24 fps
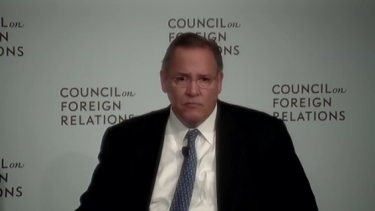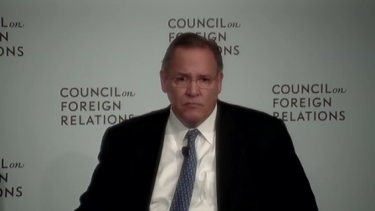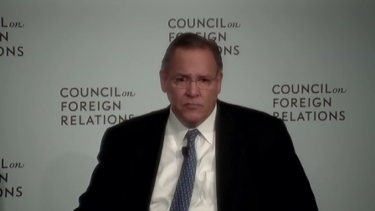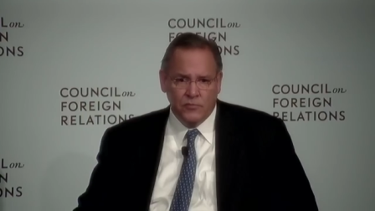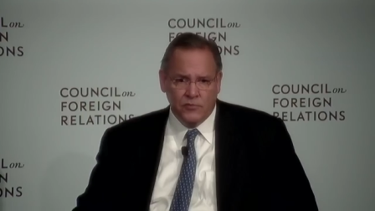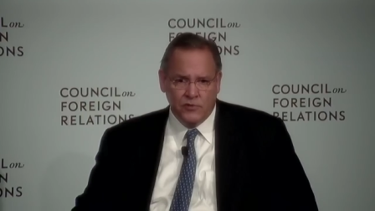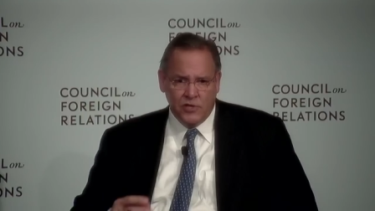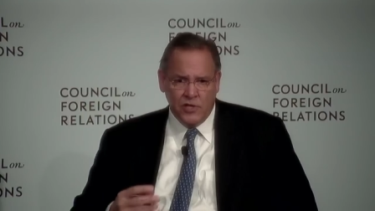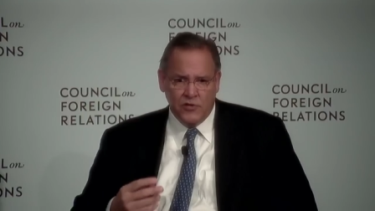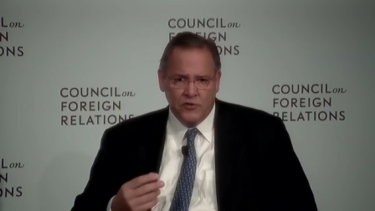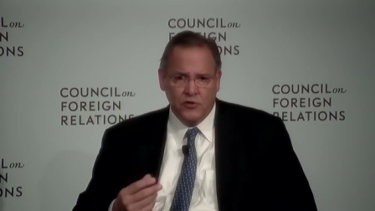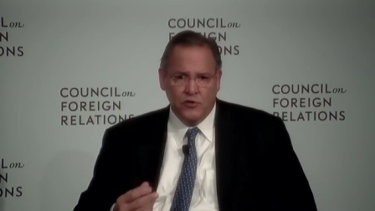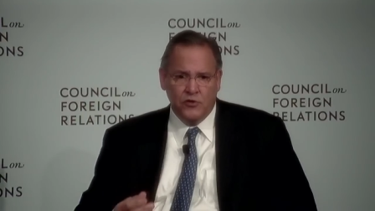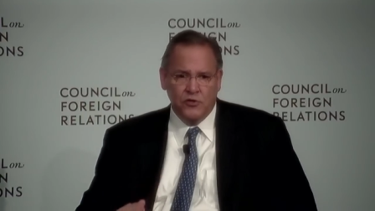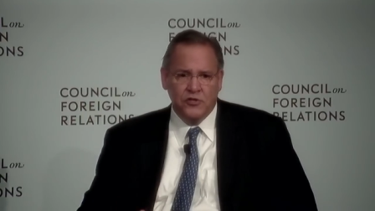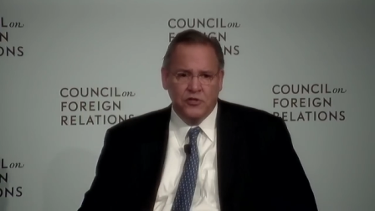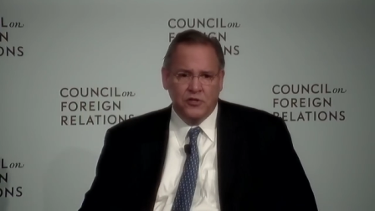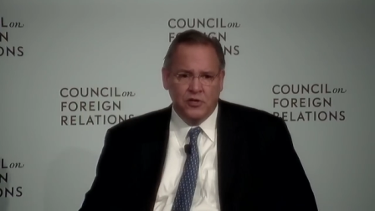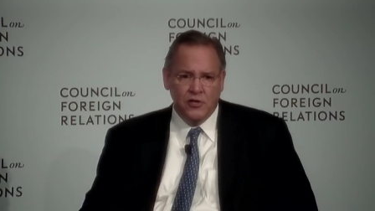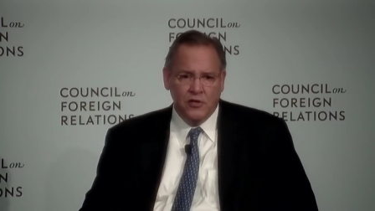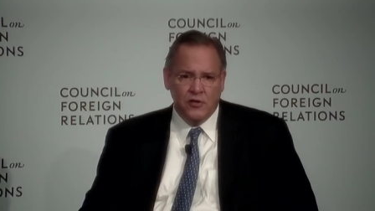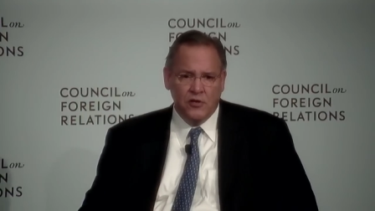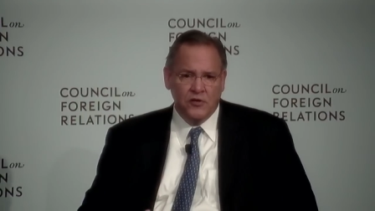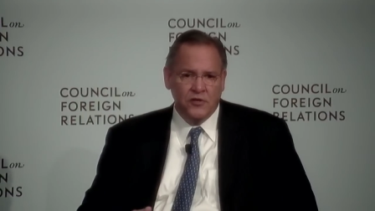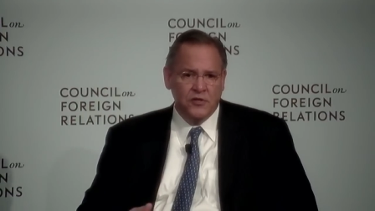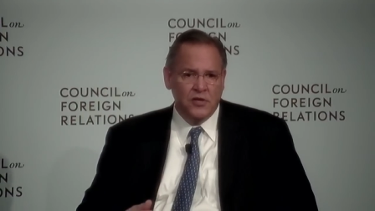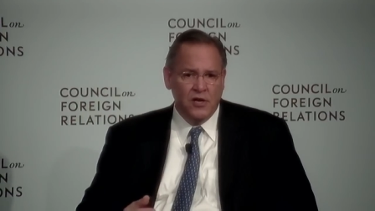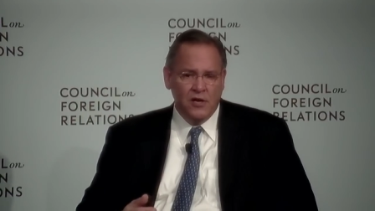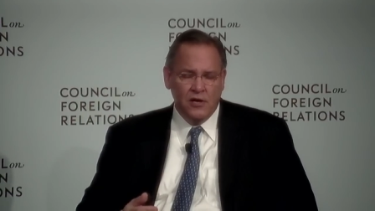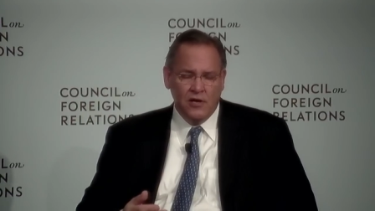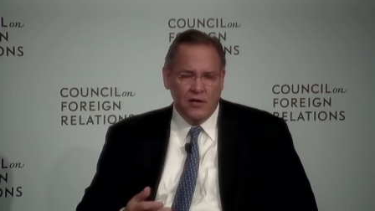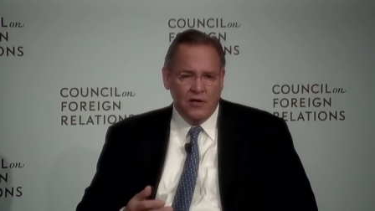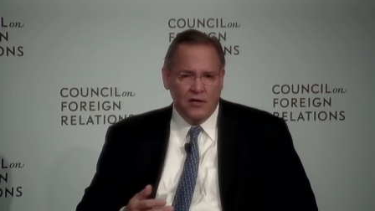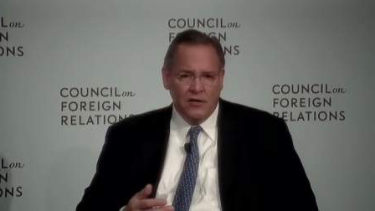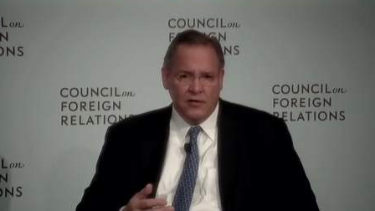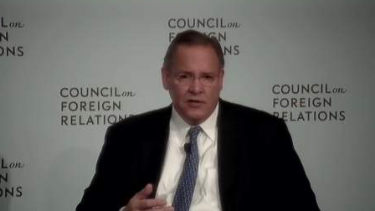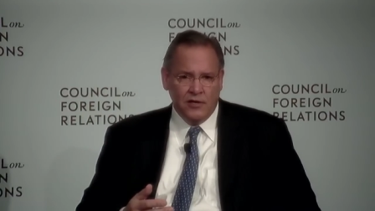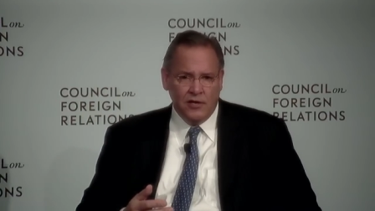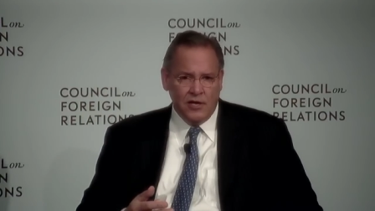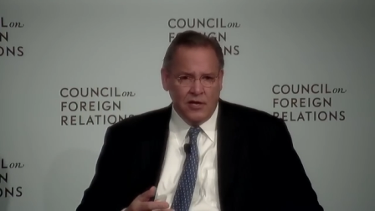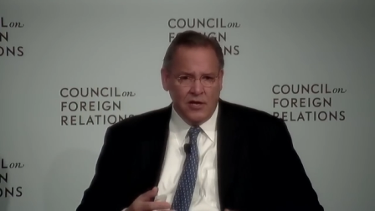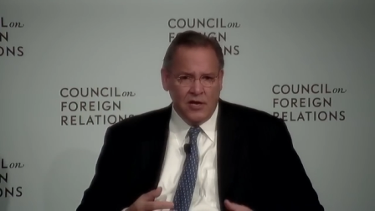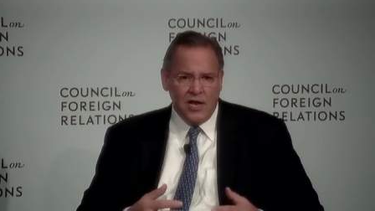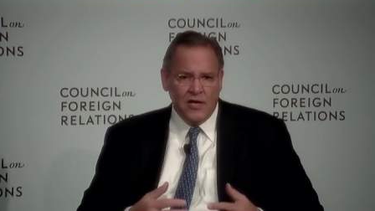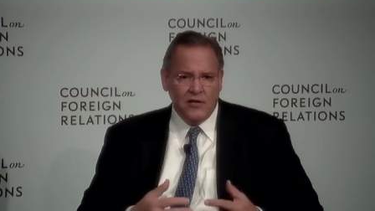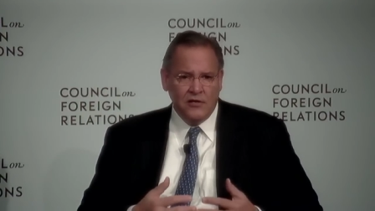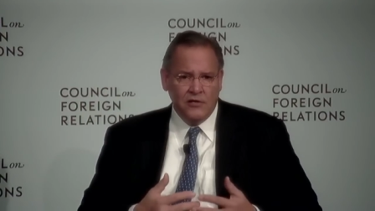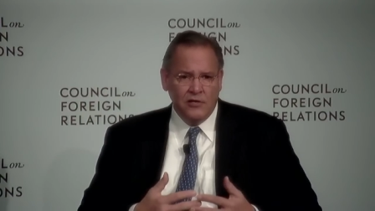digital skills,
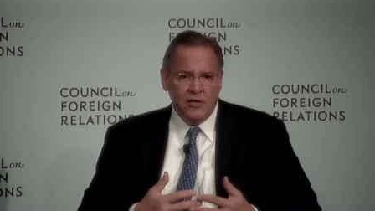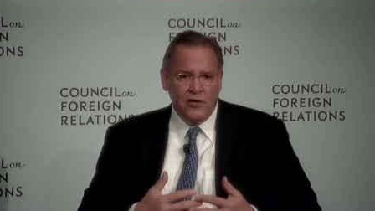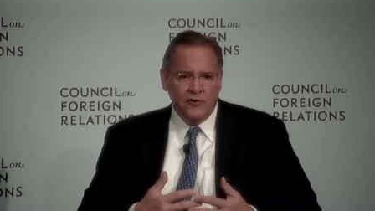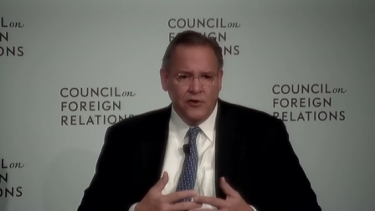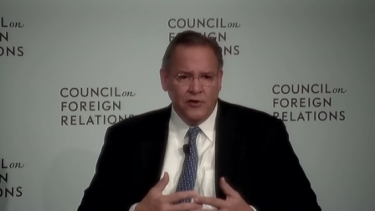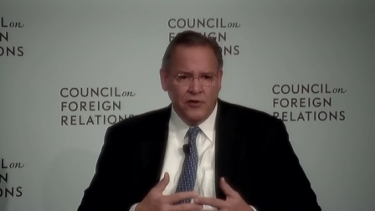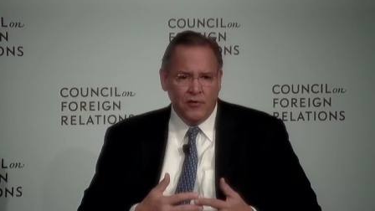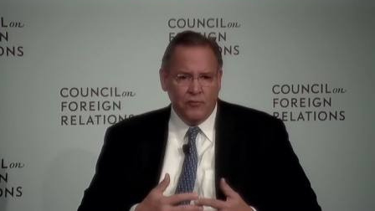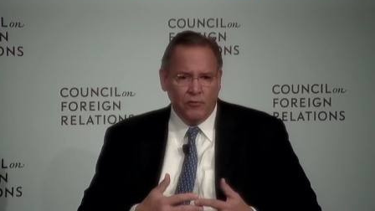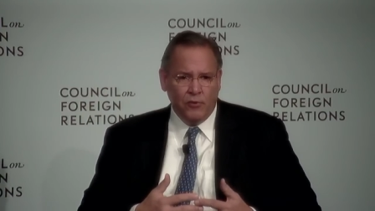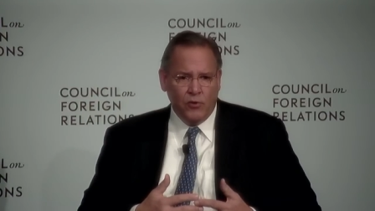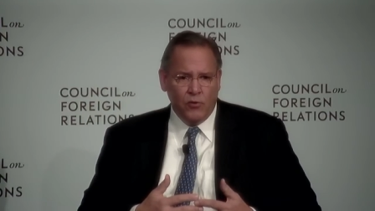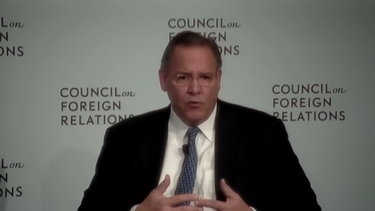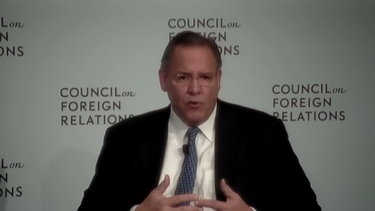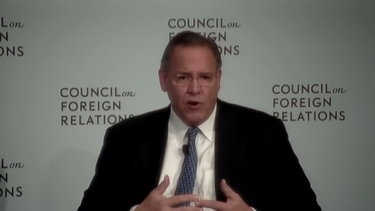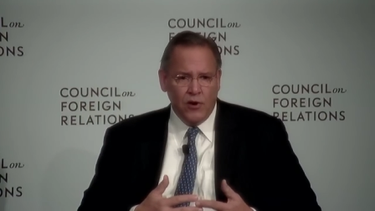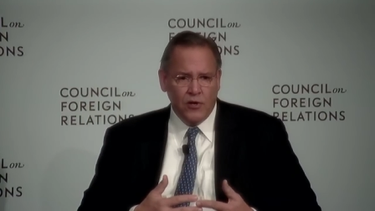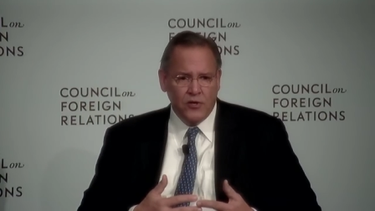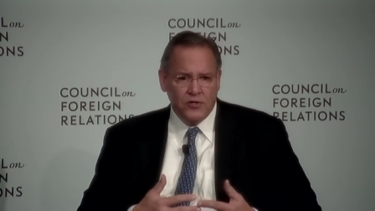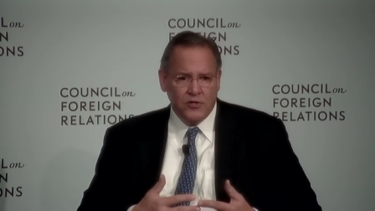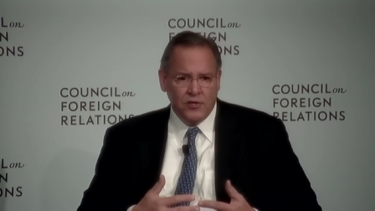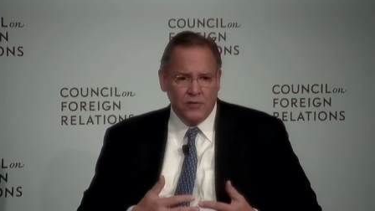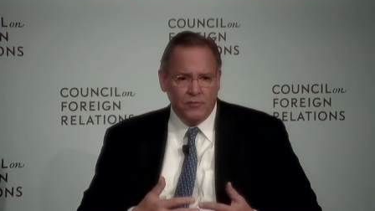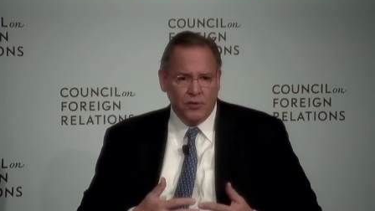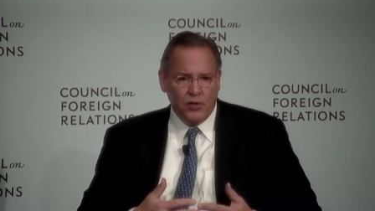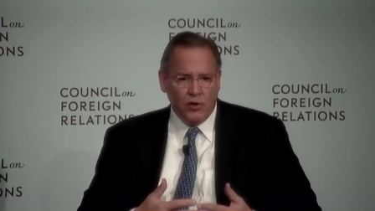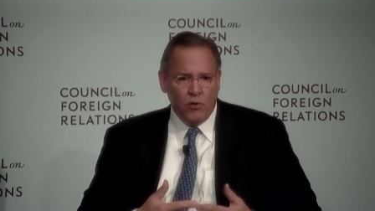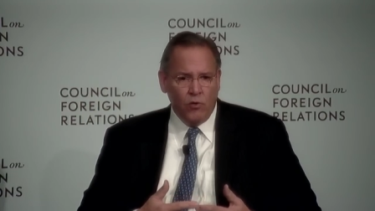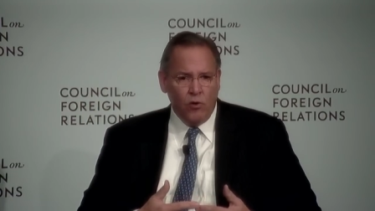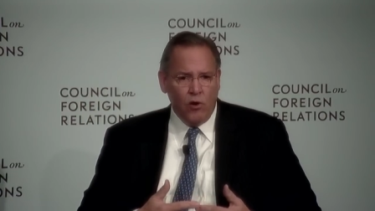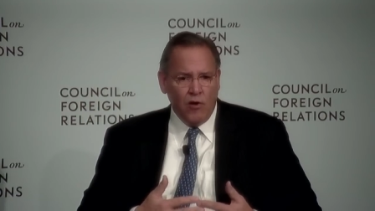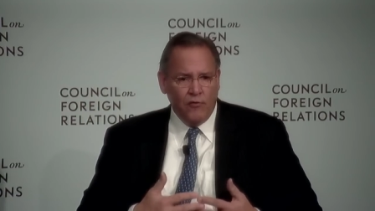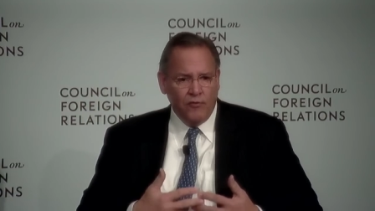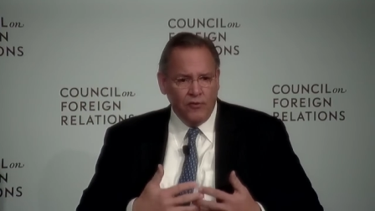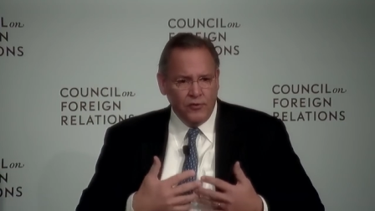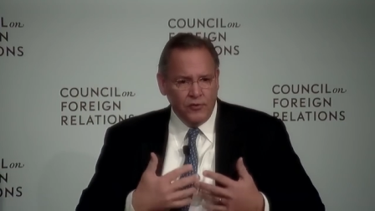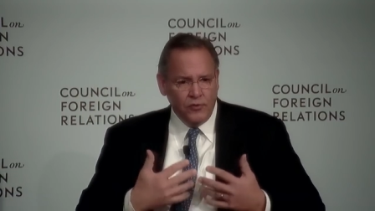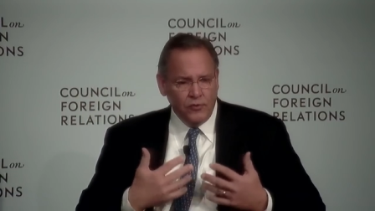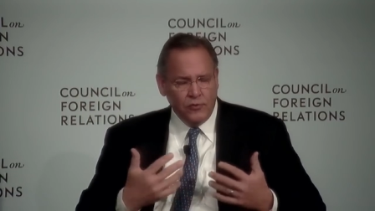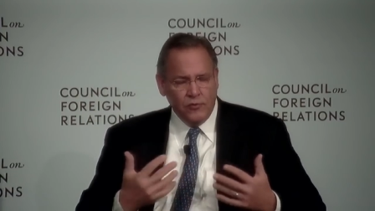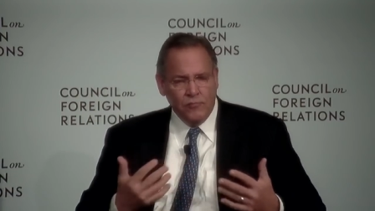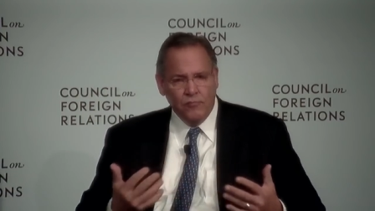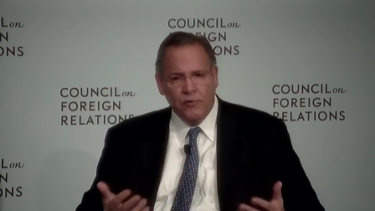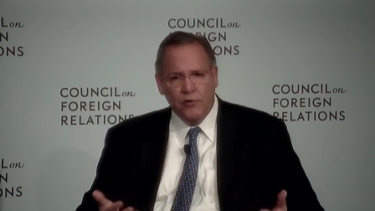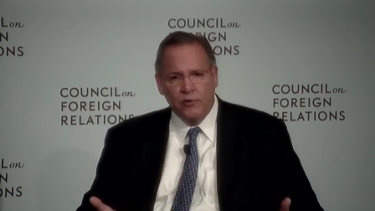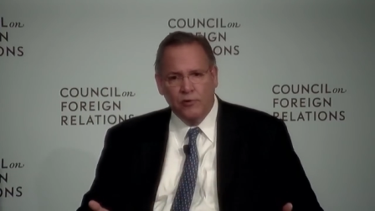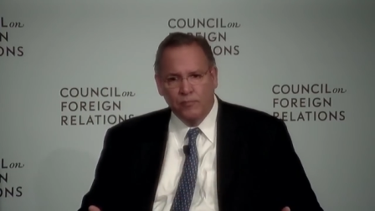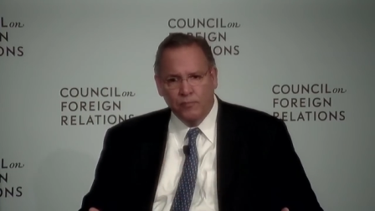not, nothing that requires them to go off and do
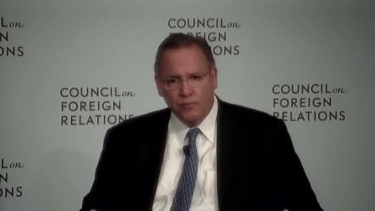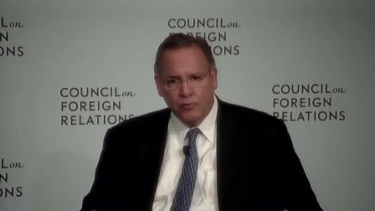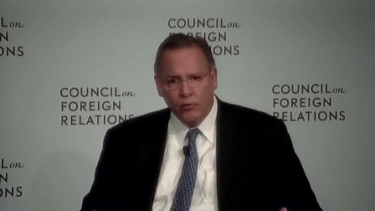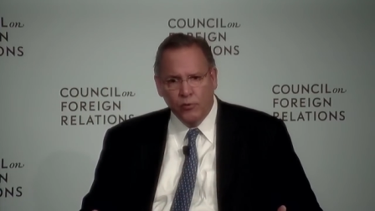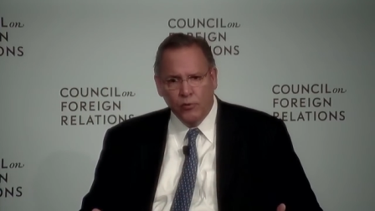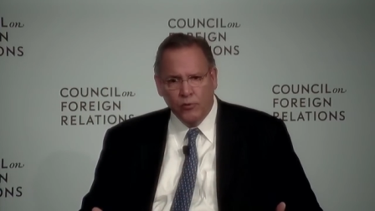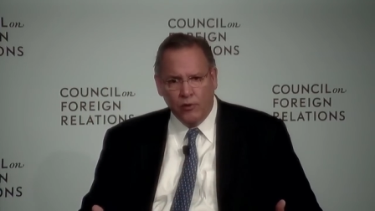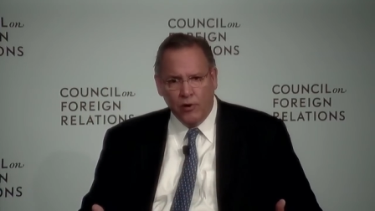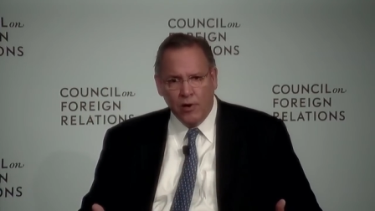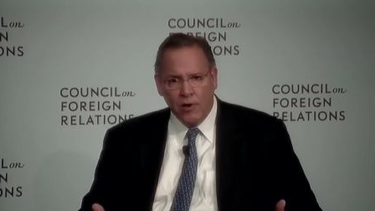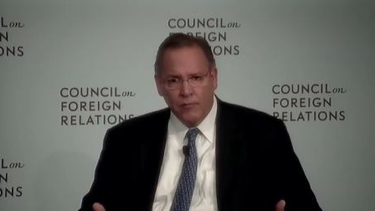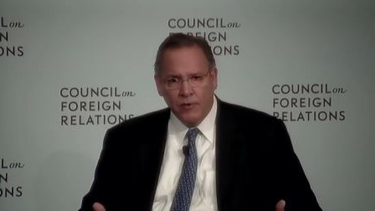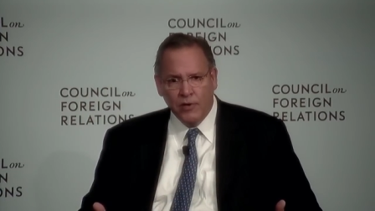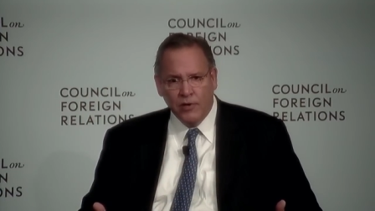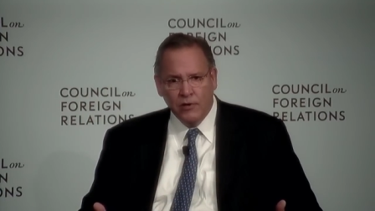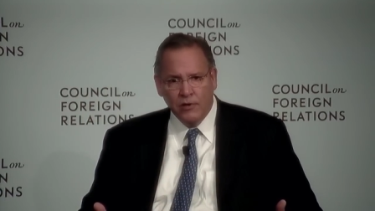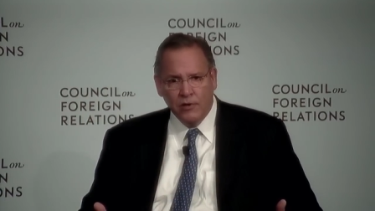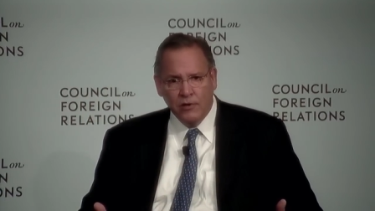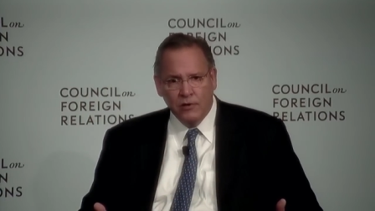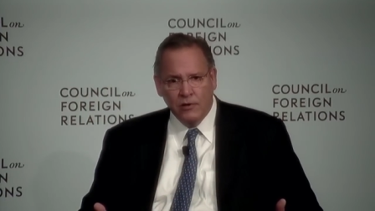computer programming.